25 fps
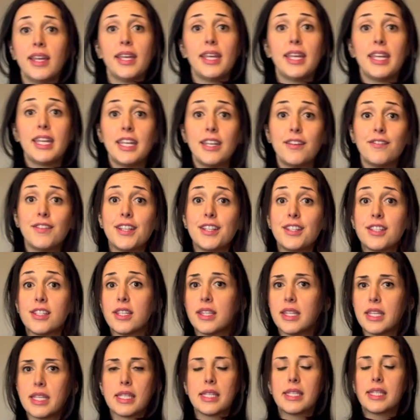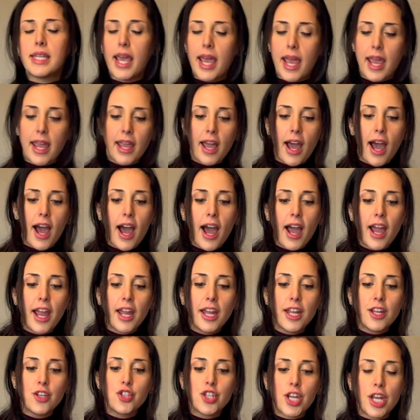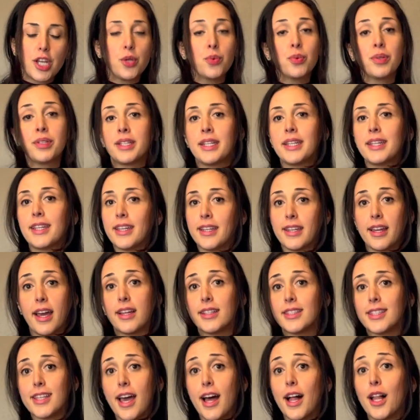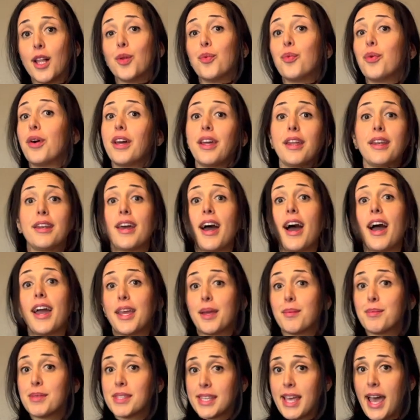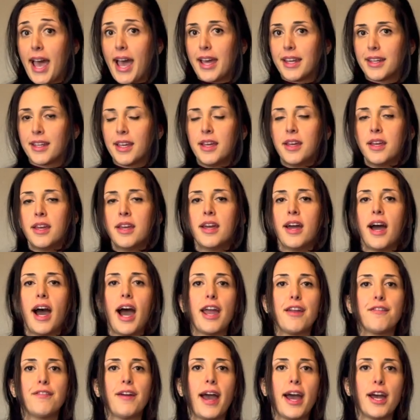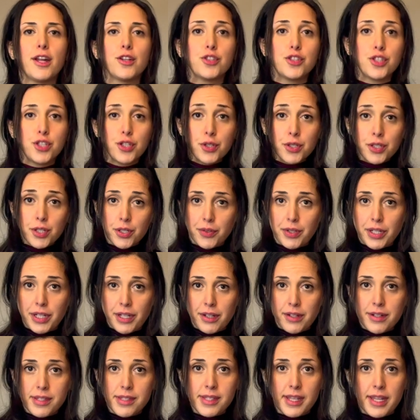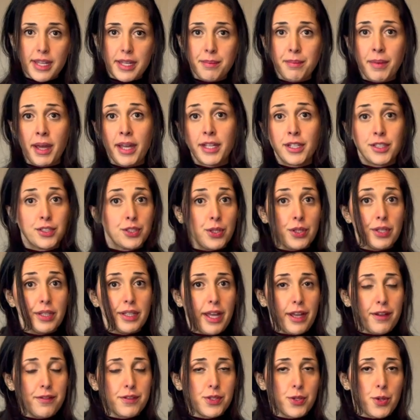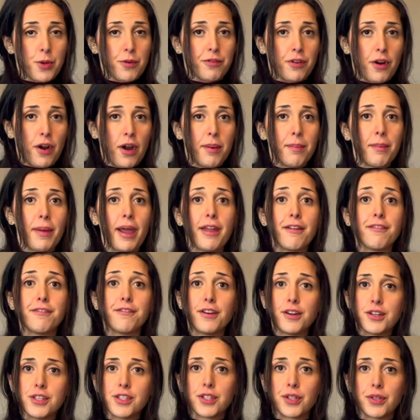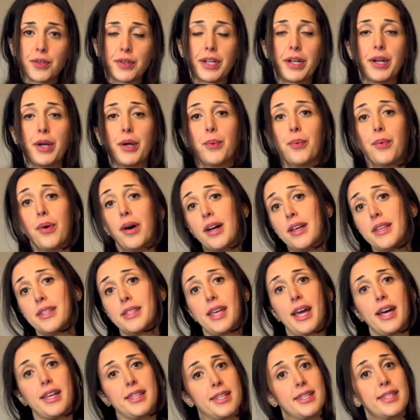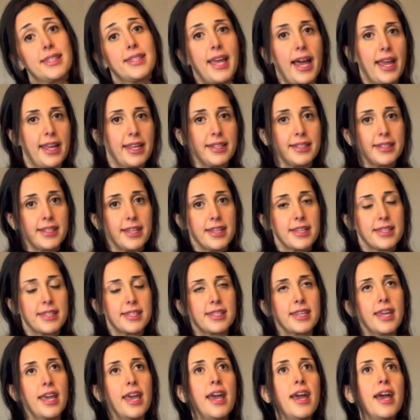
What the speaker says: Even to this day, I genuinely cannot tell when I am sad. I've had two careers in my adult life so far. My first career was as a scientist.